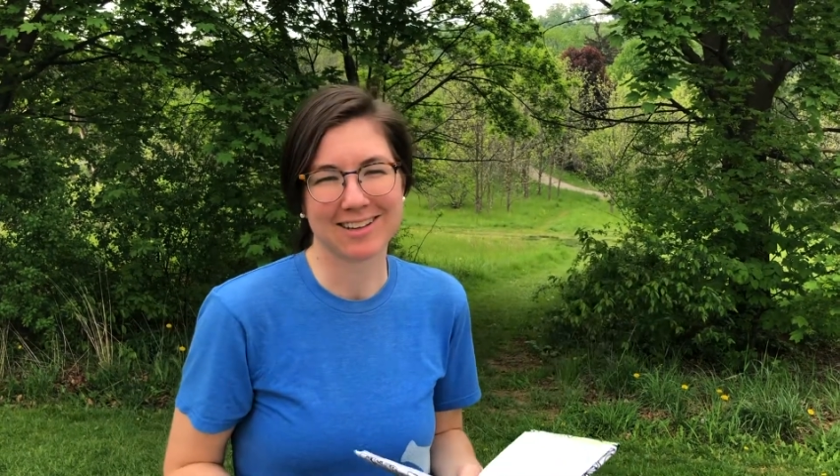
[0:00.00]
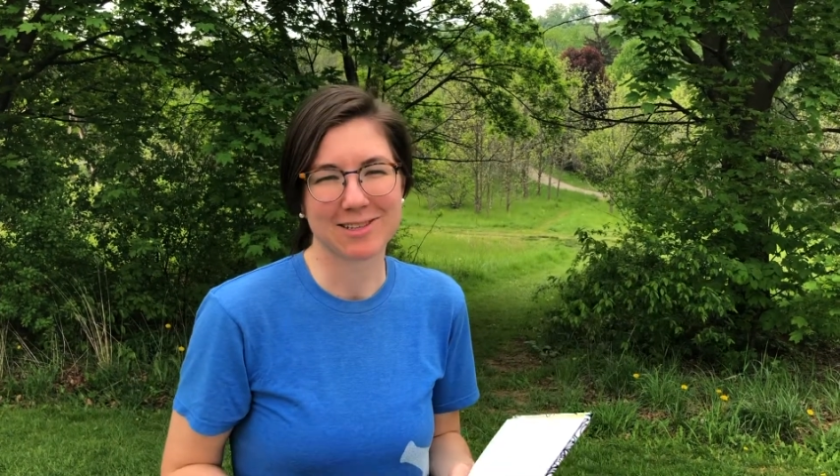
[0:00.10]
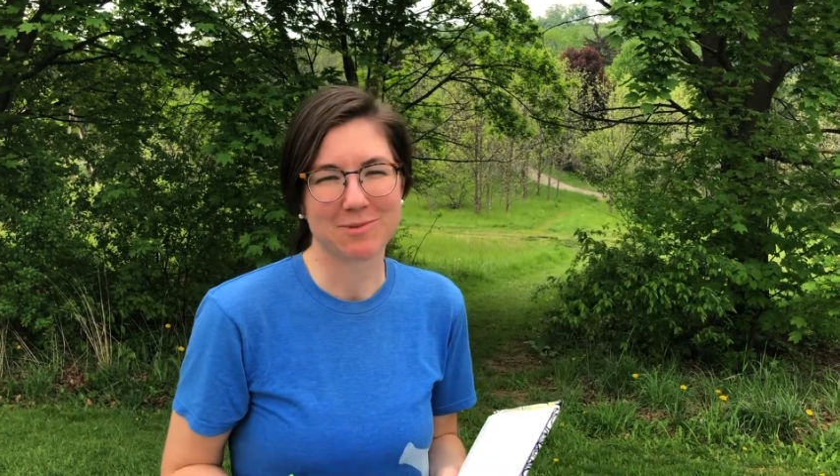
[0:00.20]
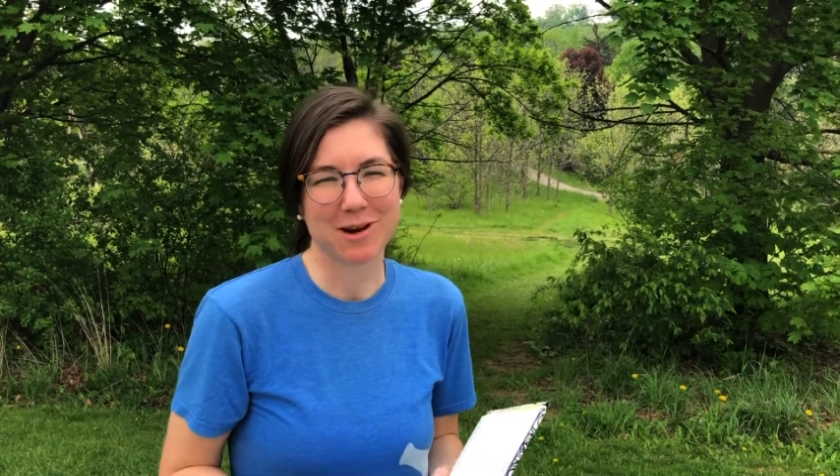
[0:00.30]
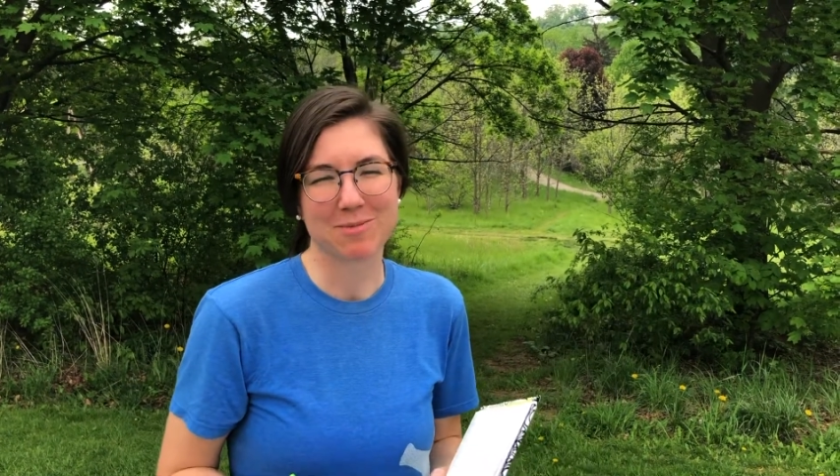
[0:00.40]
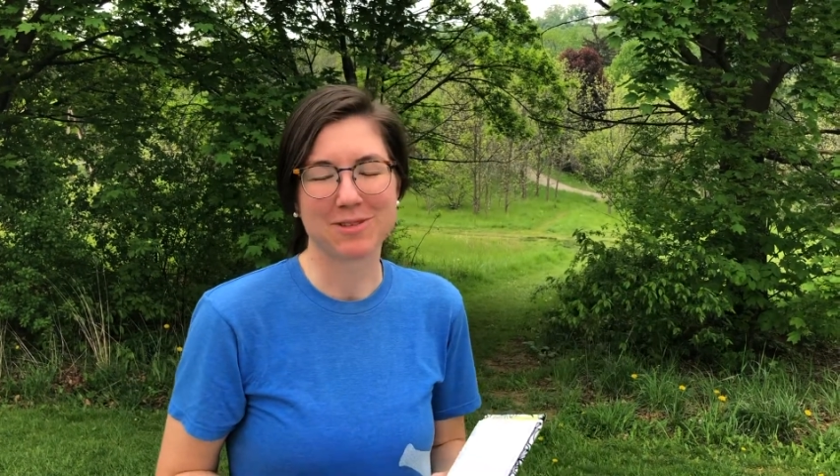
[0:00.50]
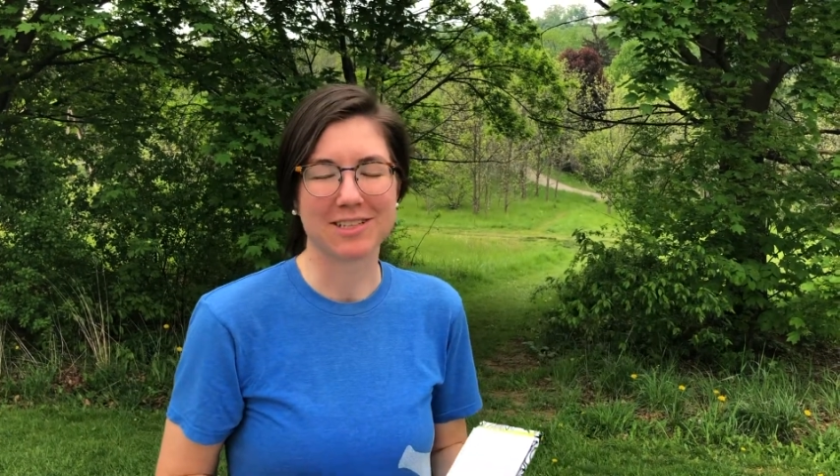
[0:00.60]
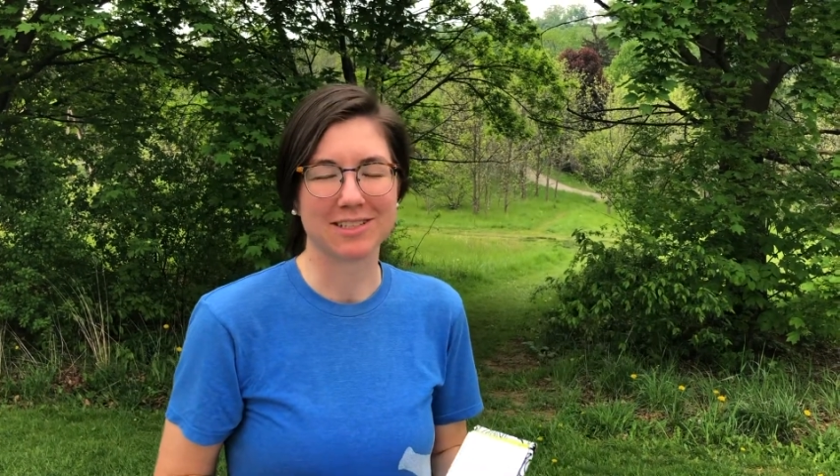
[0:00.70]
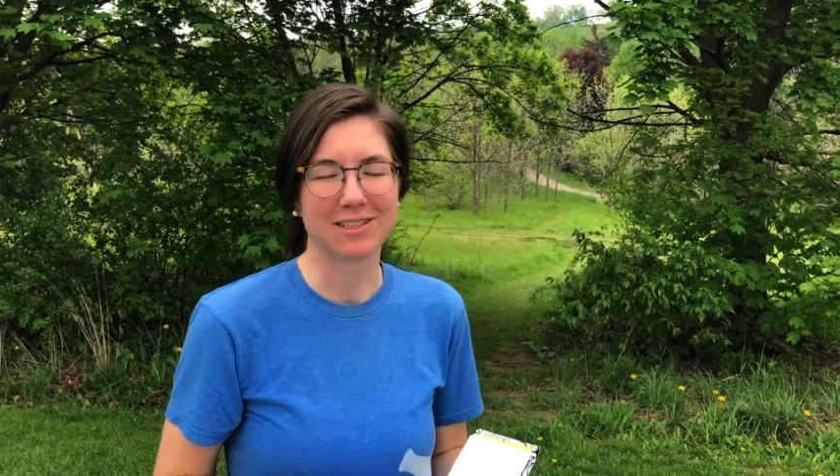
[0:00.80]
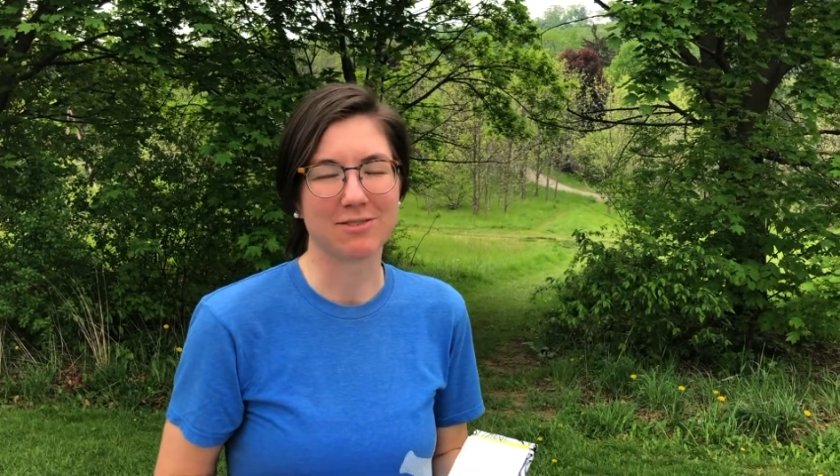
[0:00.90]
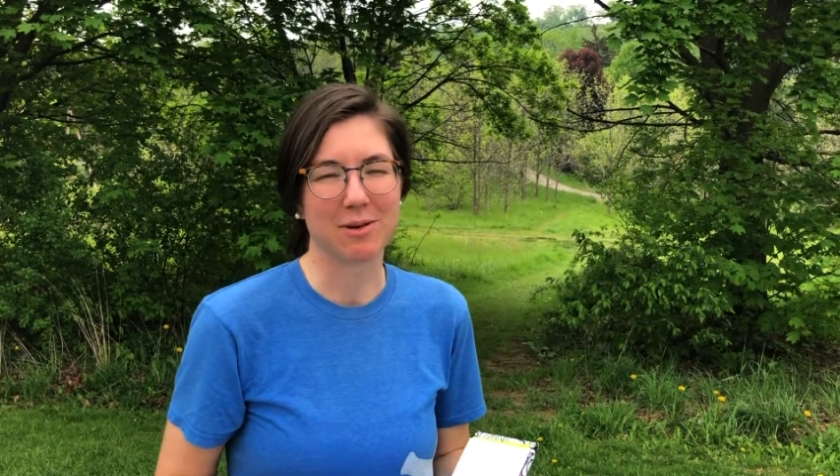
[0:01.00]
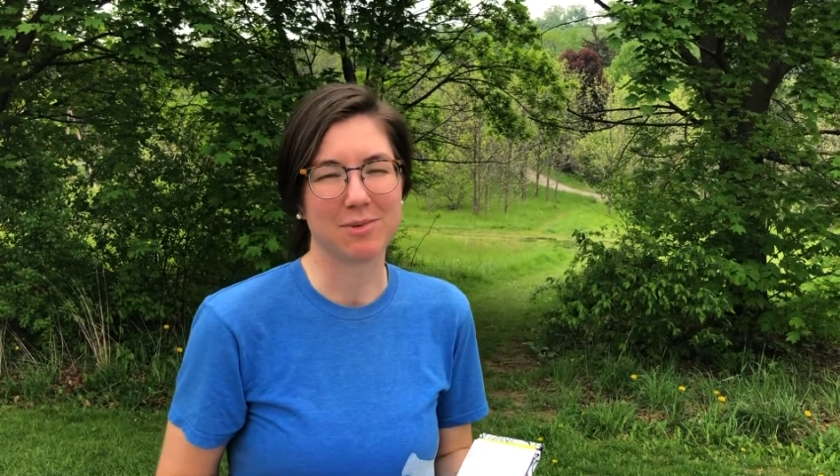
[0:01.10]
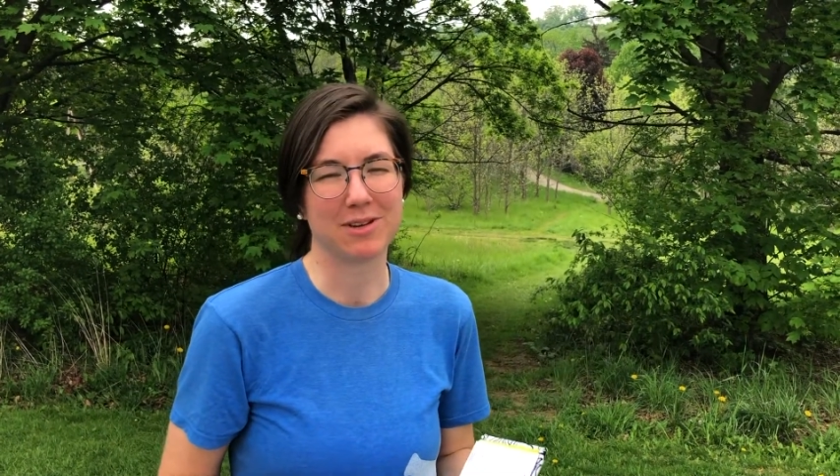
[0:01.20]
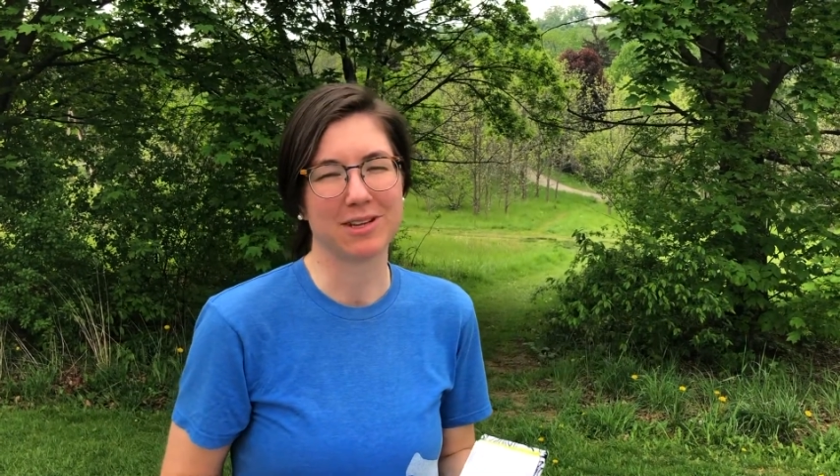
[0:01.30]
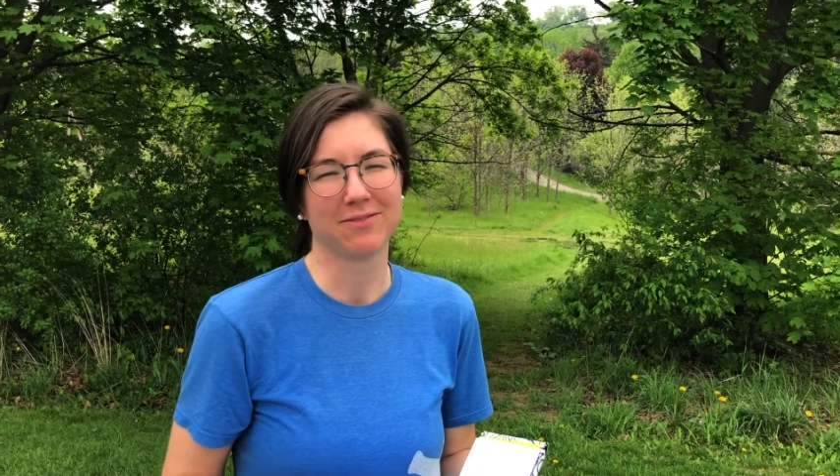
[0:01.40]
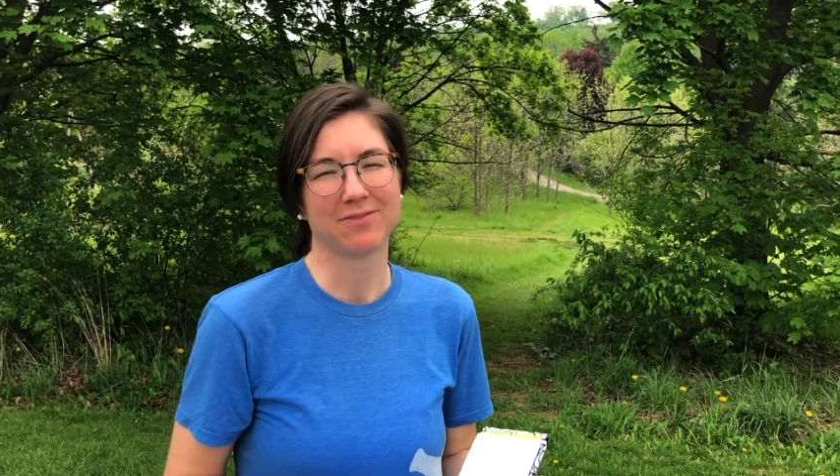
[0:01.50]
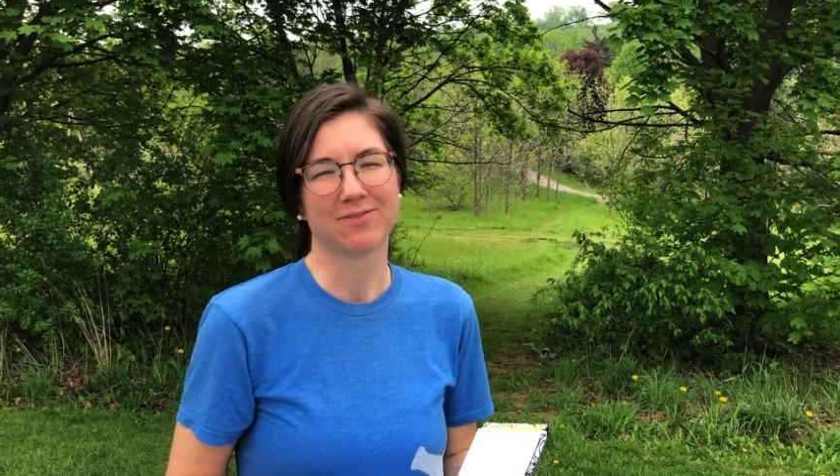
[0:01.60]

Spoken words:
is where I most easily find beauty.